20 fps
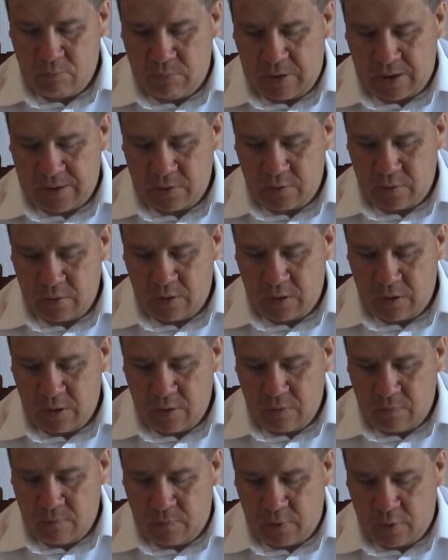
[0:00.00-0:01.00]
Battle
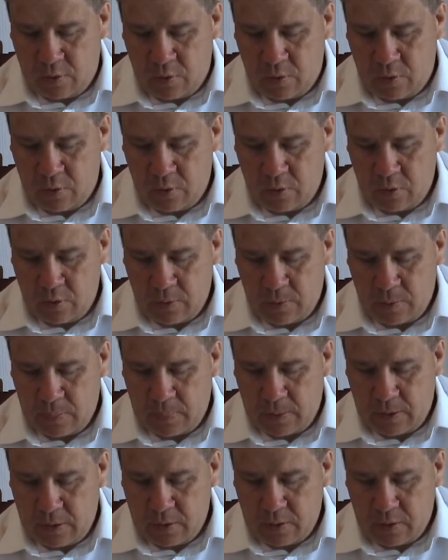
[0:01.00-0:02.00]
for
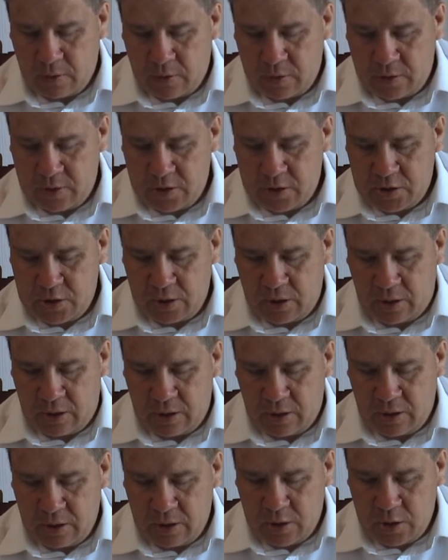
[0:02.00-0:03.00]
Kadishia,